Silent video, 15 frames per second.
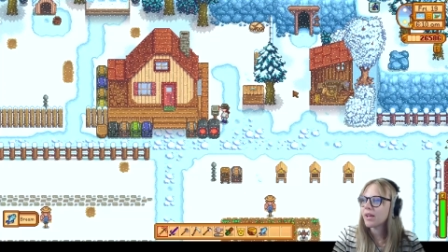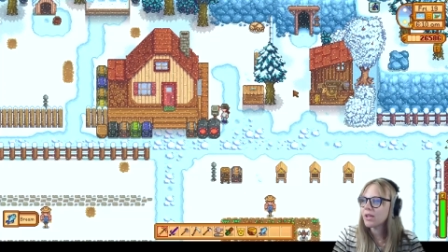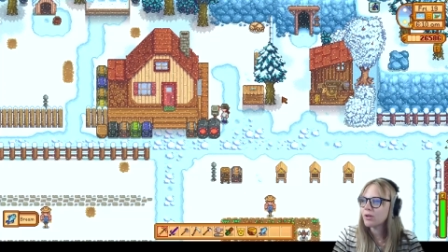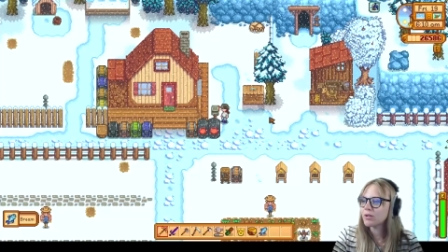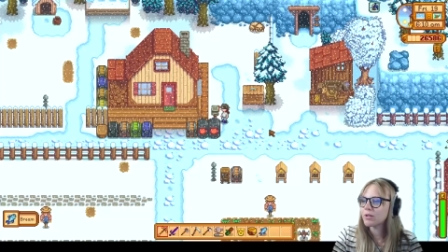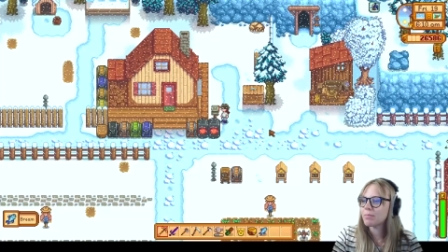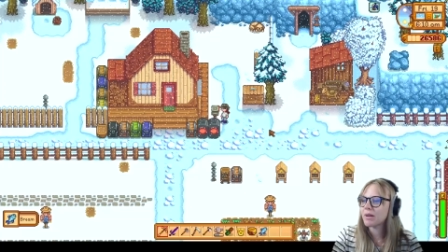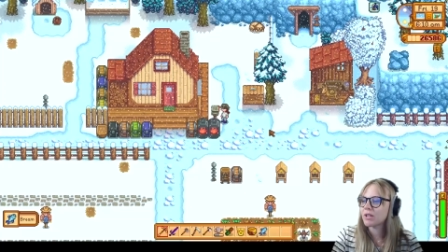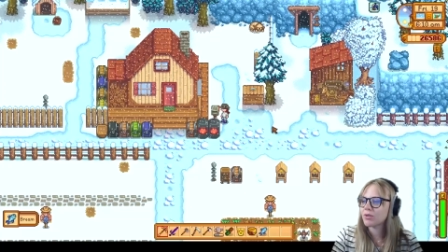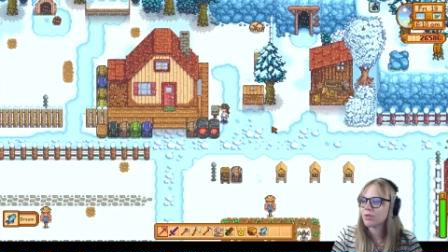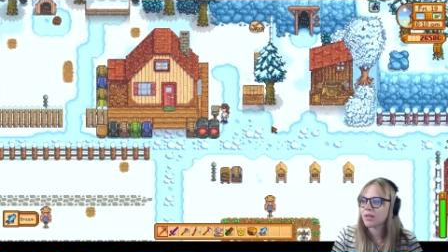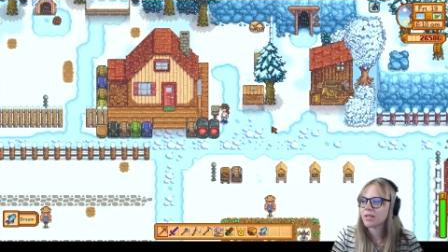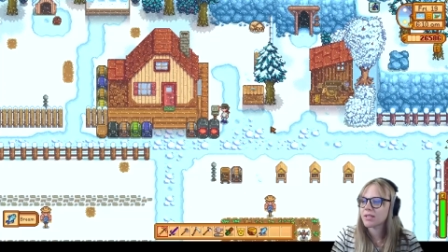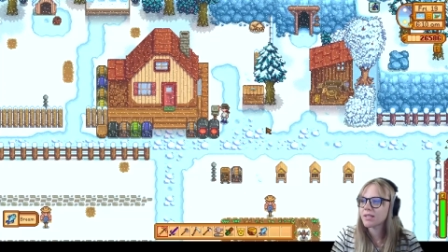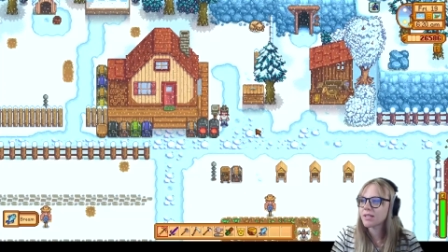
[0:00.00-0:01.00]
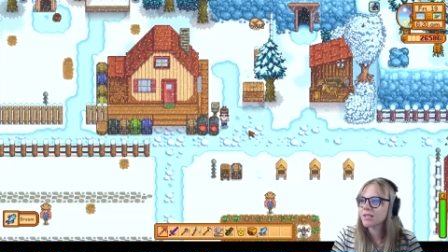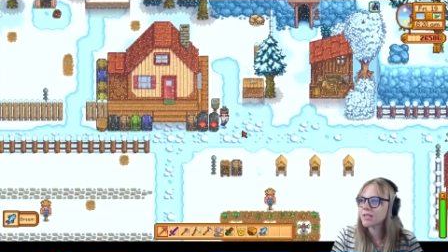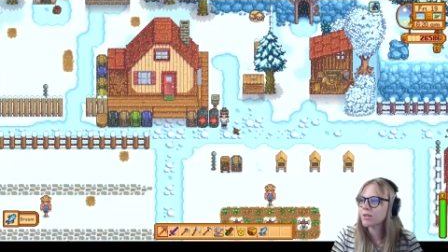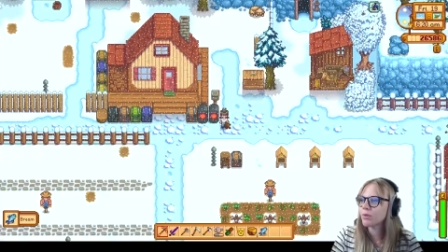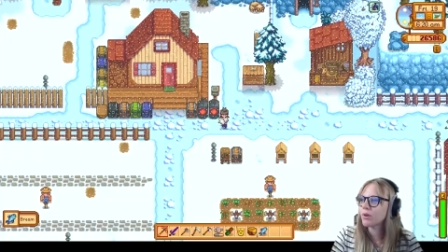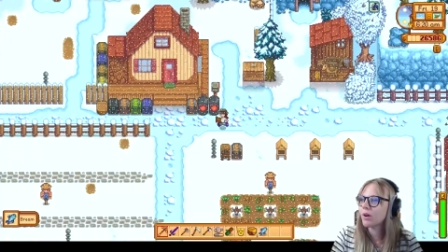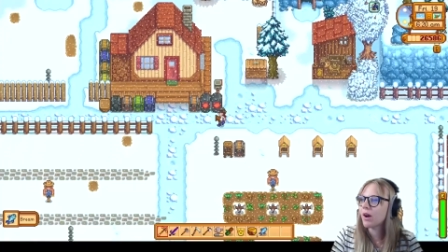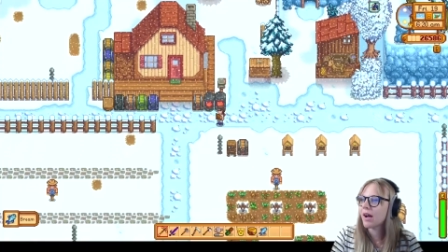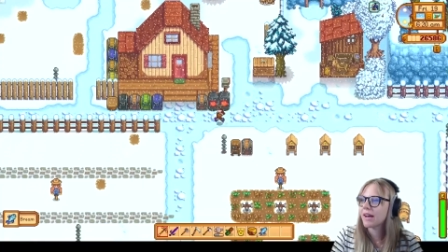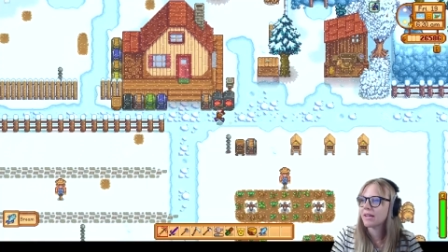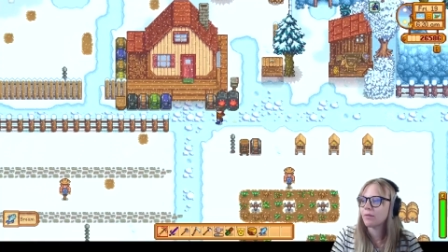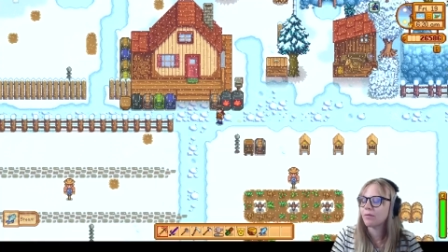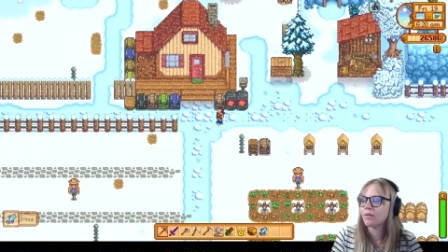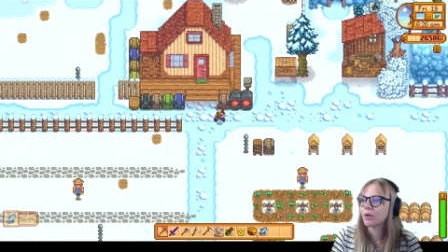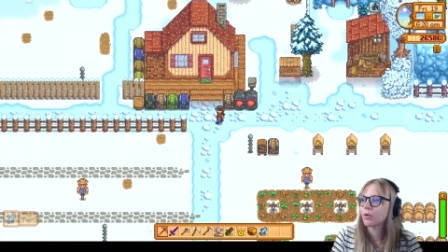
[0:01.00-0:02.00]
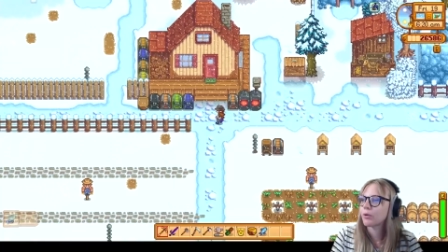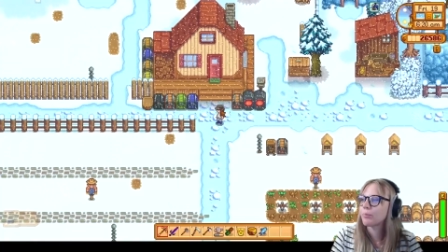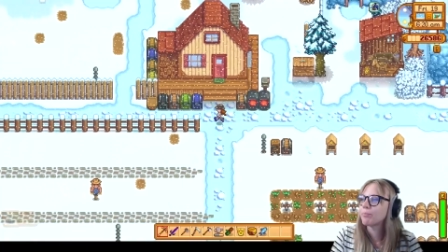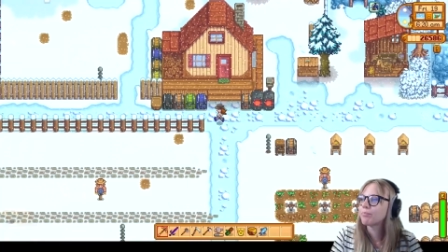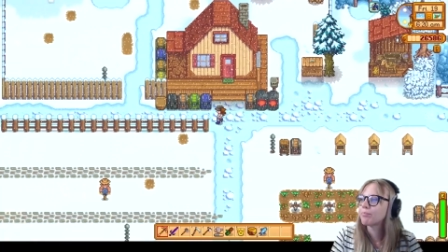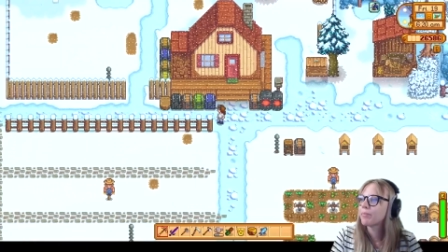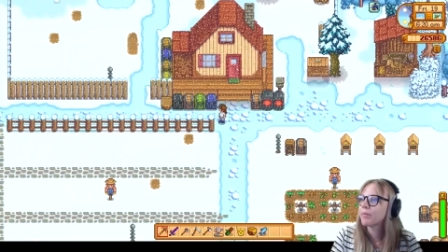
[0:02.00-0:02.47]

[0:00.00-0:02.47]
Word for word: Thank you, Demetrius. That's so kind of you.